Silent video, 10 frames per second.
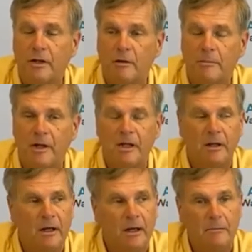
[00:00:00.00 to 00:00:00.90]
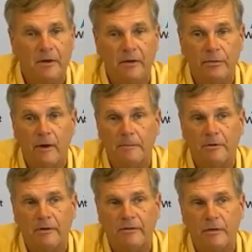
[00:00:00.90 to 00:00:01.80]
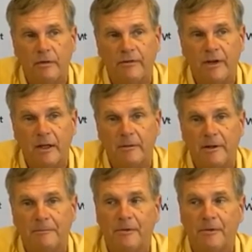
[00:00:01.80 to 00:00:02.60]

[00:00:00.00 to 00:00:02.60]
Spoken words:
can be disruptive to a family.